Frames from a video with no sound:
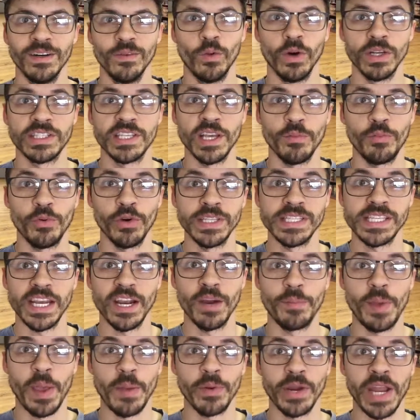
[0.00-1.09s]
What's up, Wednesday here
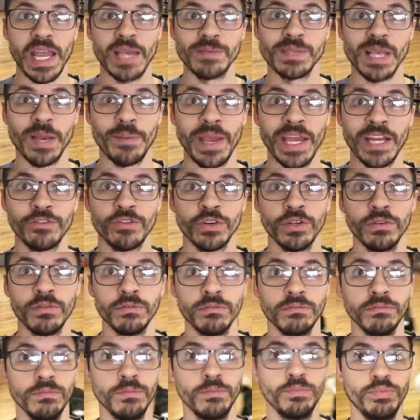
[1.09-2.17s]
at Paper Games? I'm Andrew.
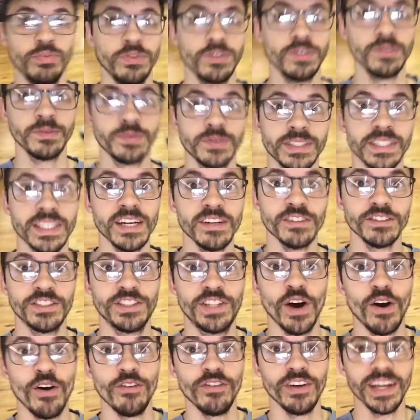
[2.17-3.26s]
There's
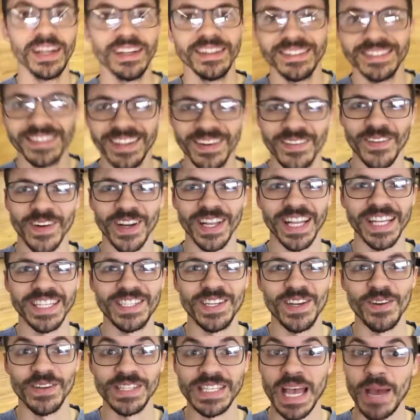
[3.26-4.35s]
Tova. And we're gonna let
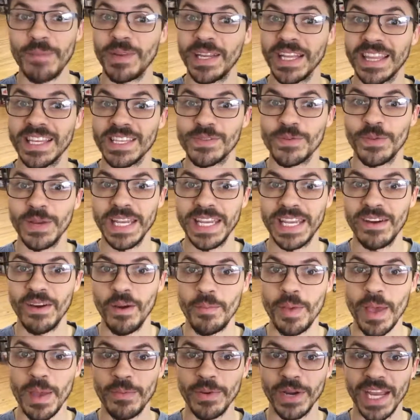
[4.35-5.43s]
you know what's happening this week here
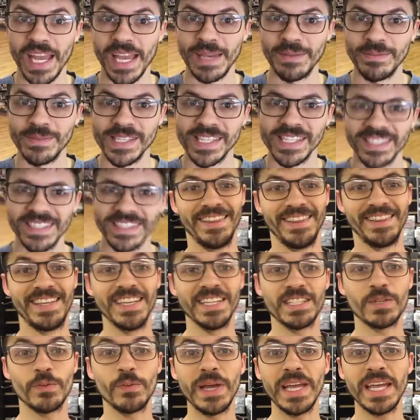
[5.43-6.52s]
at Paper Games.
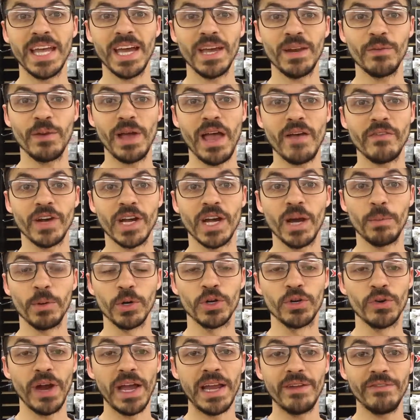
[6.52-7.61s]
This weekend, we have a couple
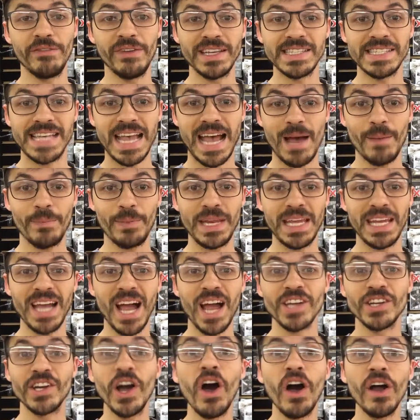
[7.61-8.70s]
great events happening.
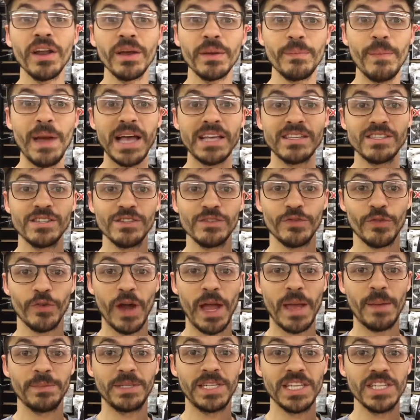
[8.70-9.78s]
Iconic Masters for
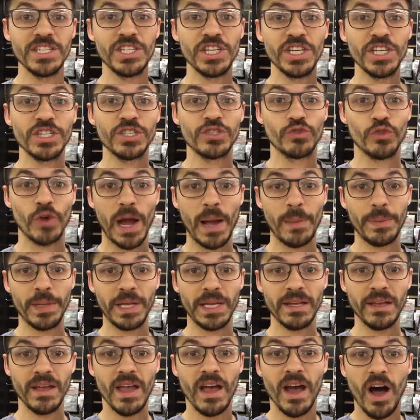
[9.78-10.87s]
MTG is
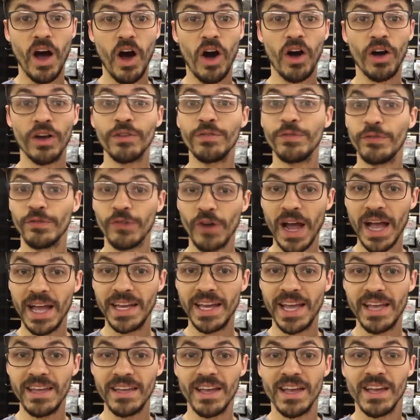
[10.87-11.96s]
dropping on
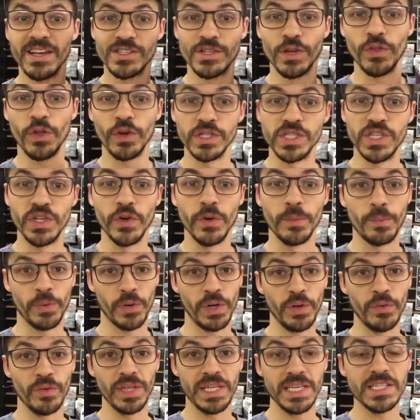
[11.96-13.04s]
Friday. So those of you who
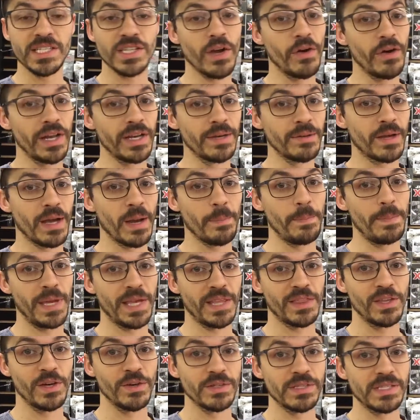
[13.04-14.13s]
pre-release, go ahead and come
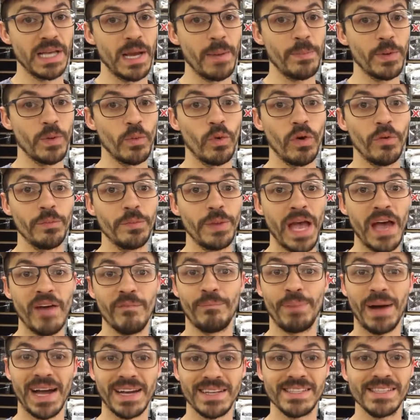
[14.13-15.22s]
pick those up, and we'll
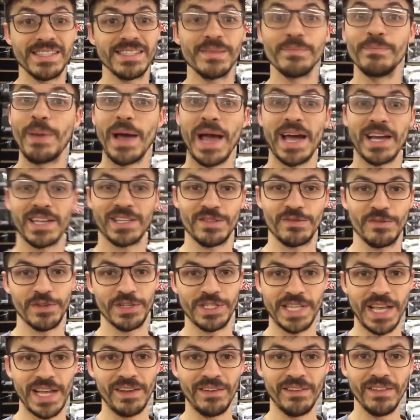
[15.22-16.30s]
have boxes and packs for
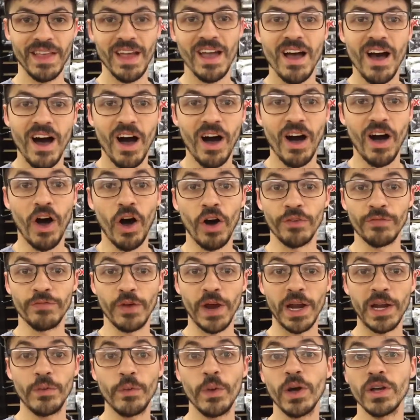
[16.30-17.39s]
sale. On
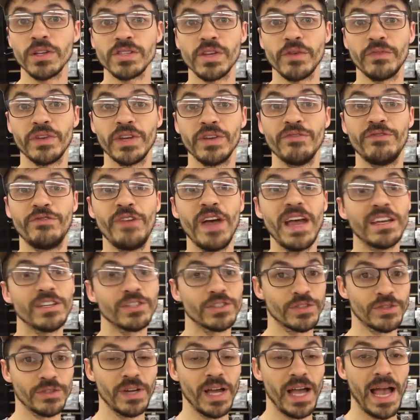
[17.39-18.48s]
Friday, we also have an event
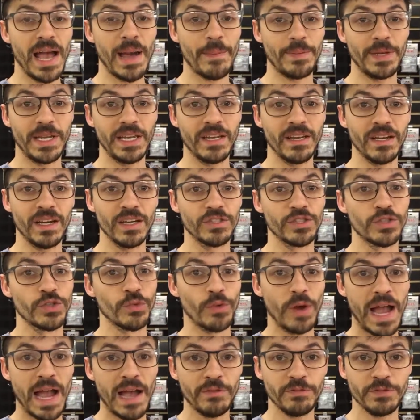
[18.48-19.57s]
happening, a
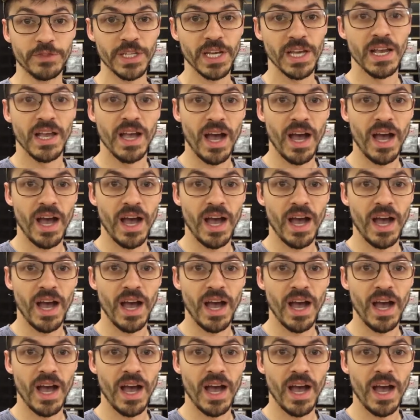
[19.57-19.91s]
draft.